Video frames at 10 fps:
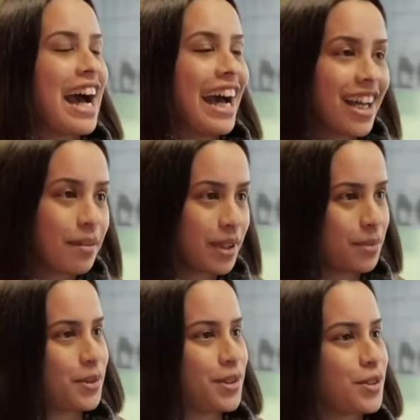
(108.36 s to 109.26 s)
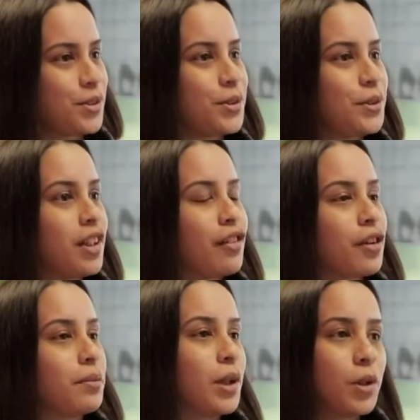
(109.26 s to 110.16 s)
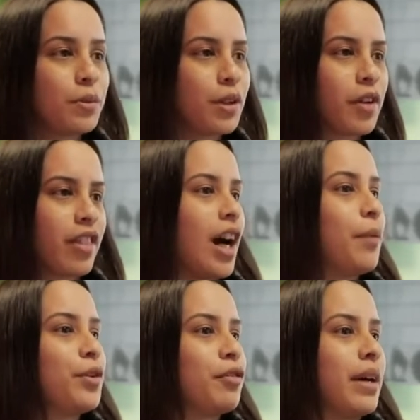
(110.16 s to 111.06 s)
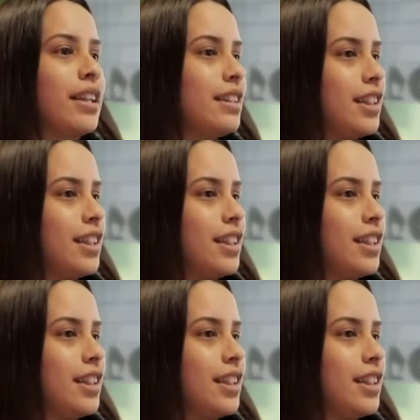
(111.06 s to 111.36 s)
I am able to work from home and with the help of my